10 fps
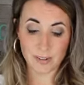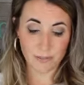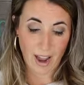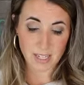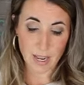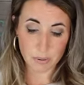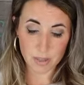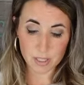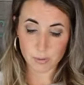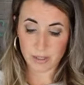In fact, I put
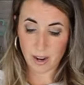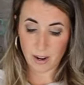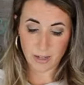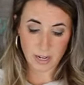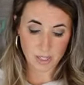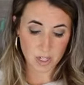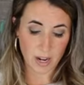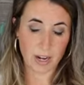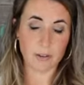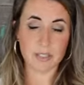this one on
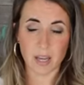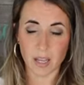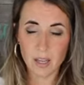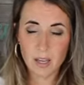yesterday and I was like,